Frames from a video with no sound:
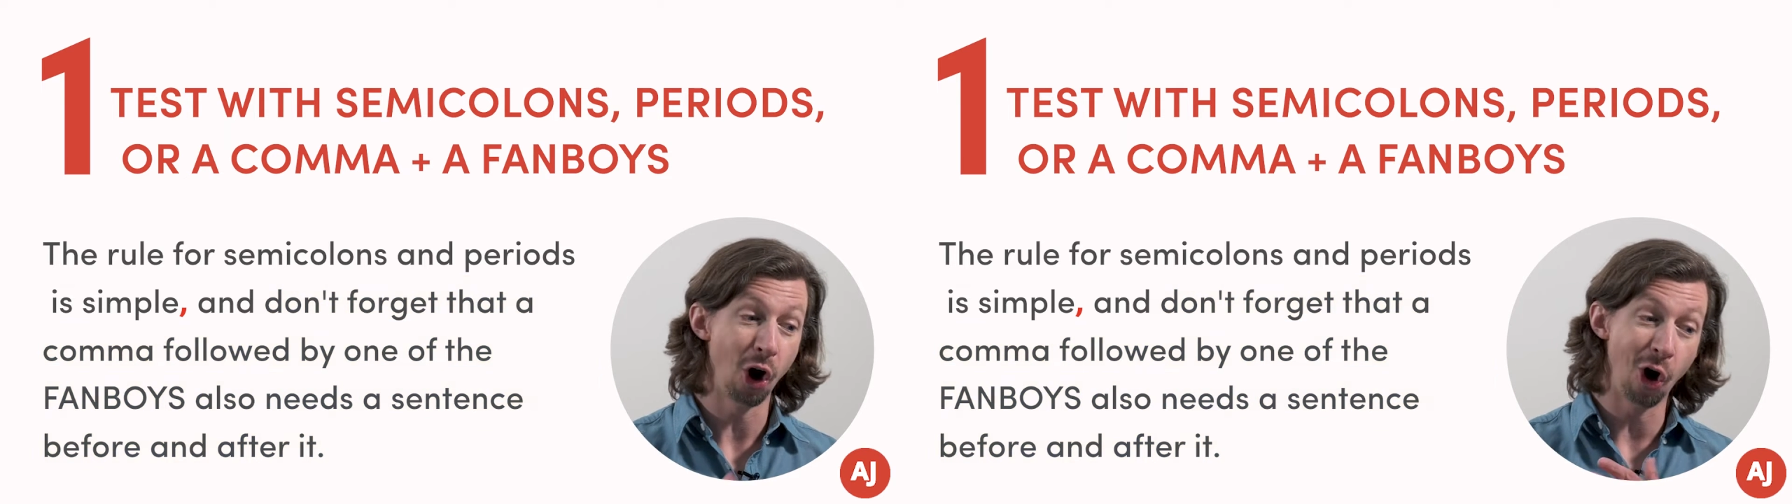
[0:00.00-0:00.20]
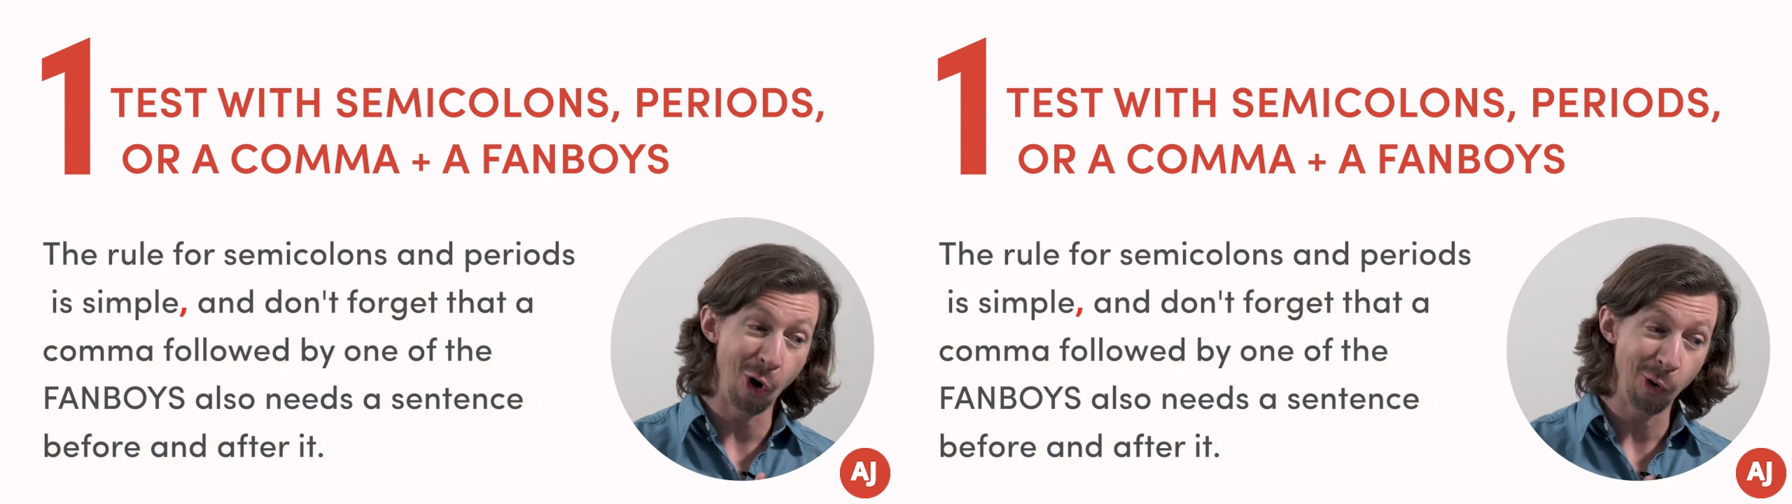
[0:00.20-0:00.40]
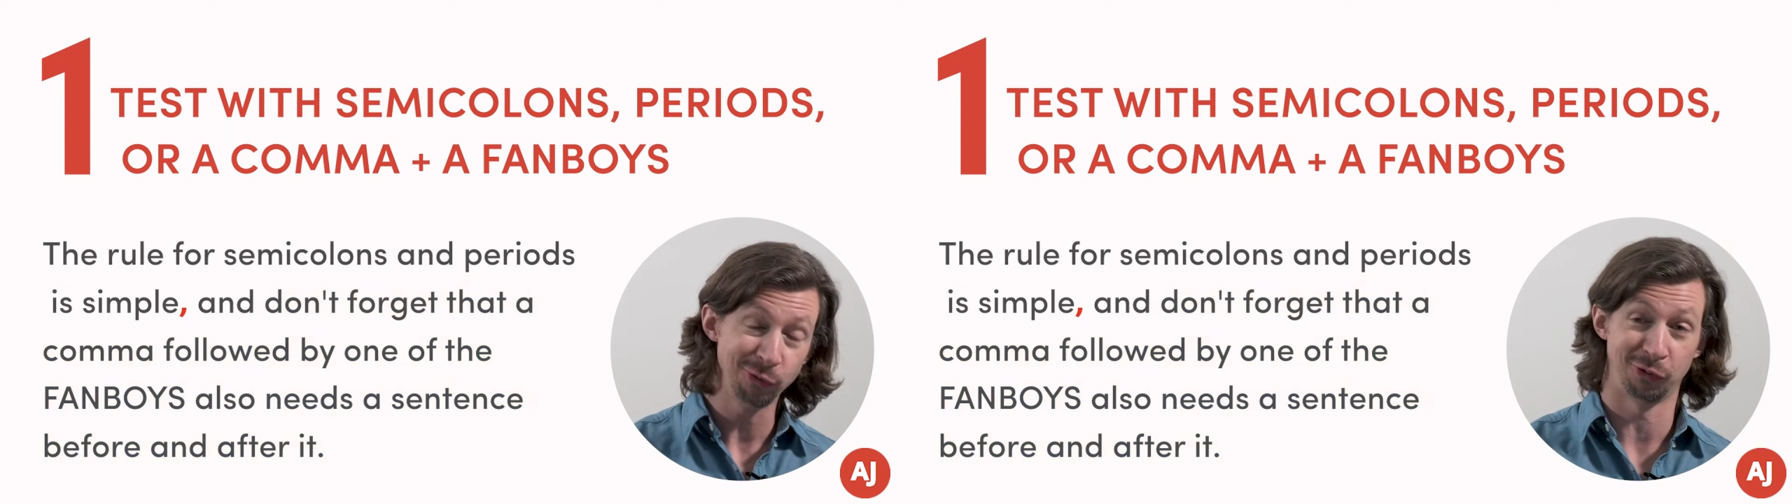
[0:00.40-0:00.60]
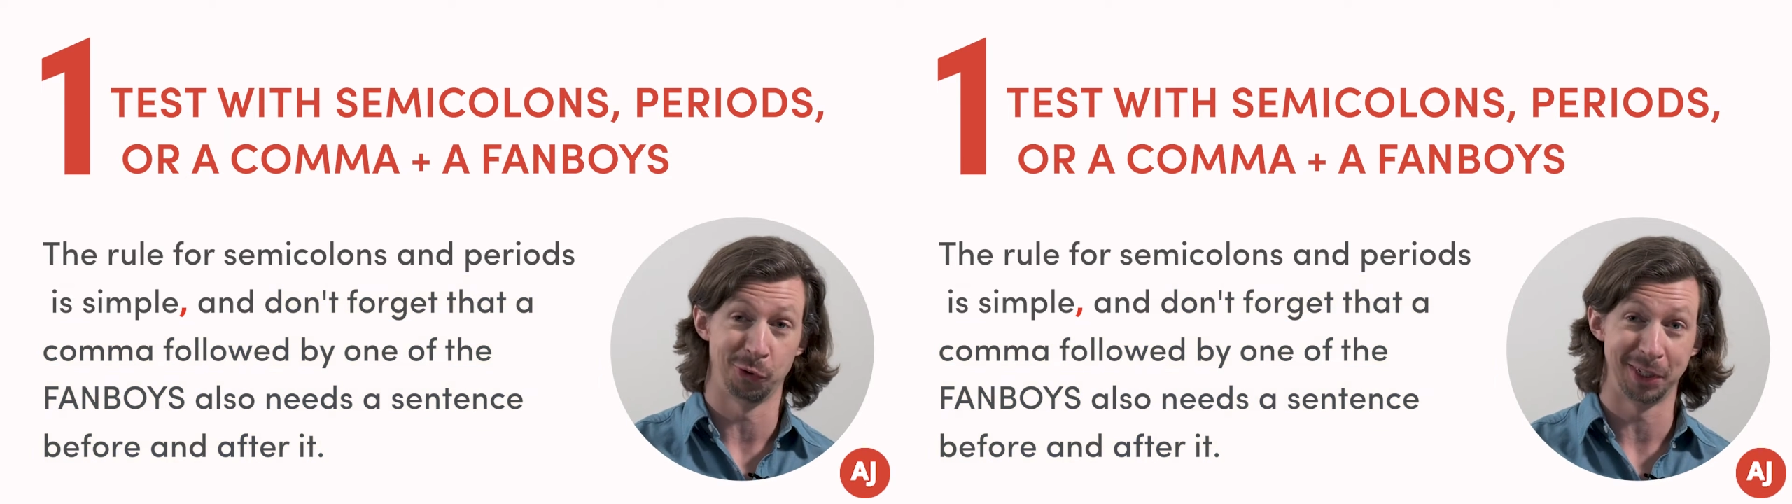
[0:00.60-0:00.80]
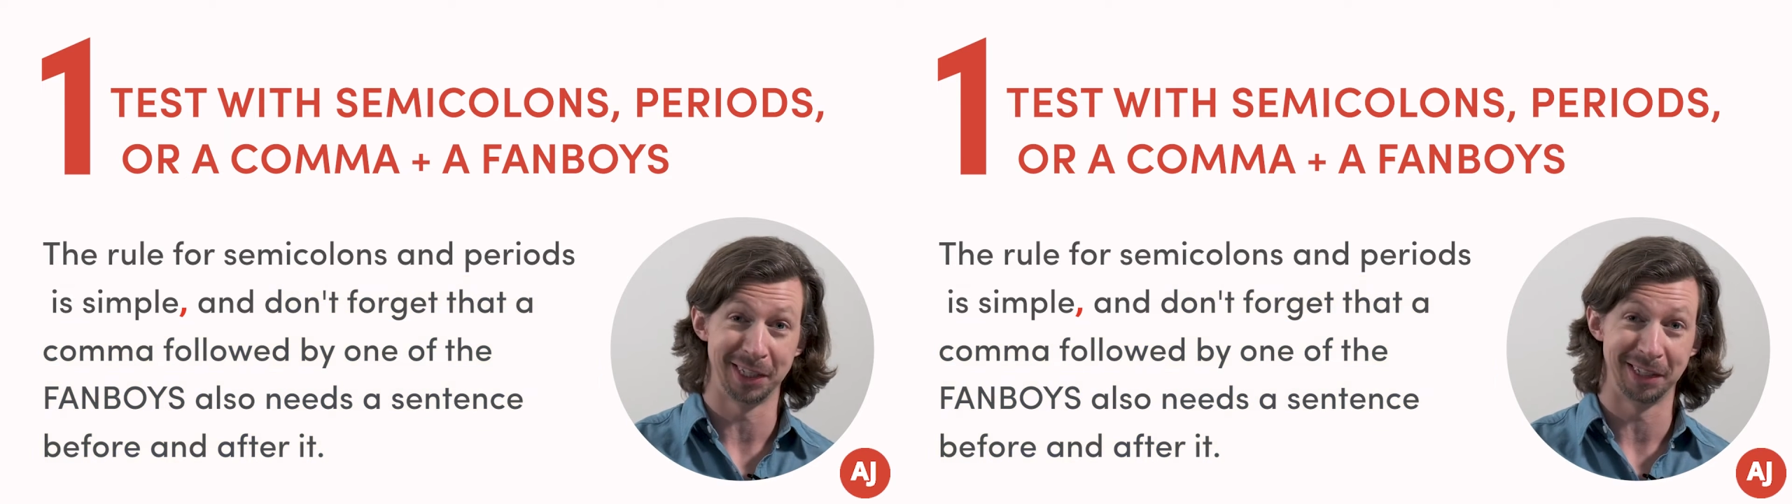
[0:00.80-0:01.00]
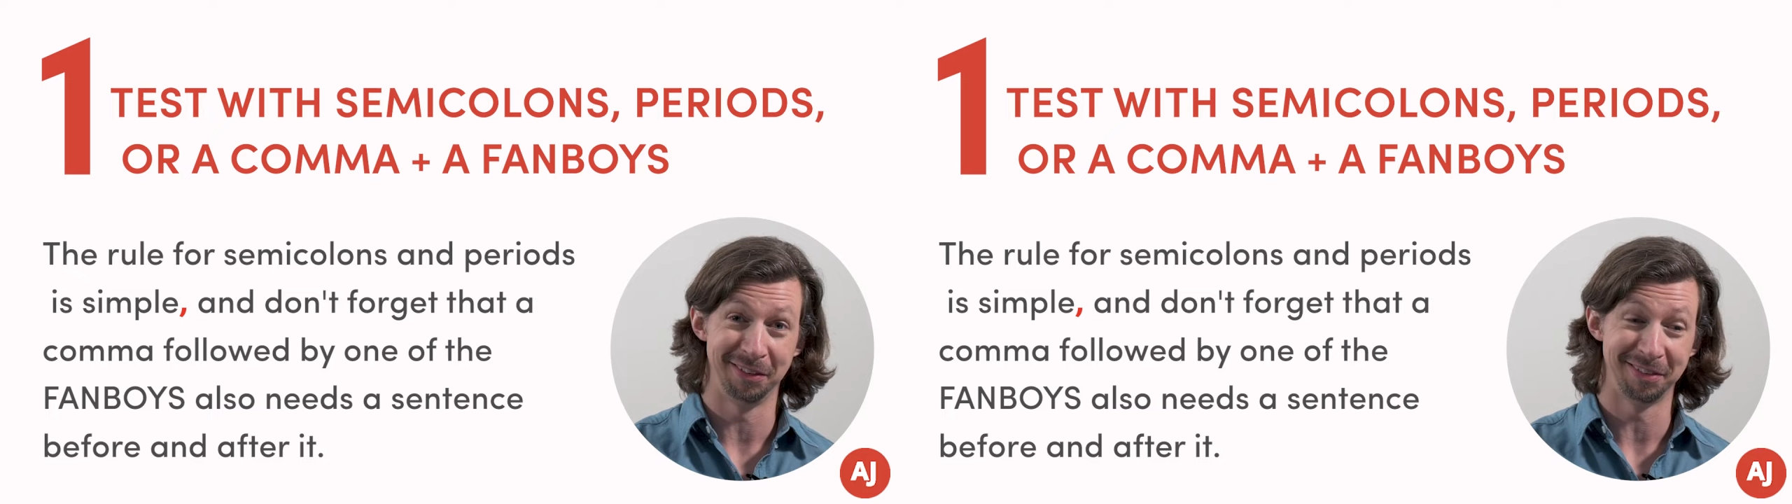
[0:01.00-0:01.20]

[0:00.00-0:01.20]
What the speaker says: also needs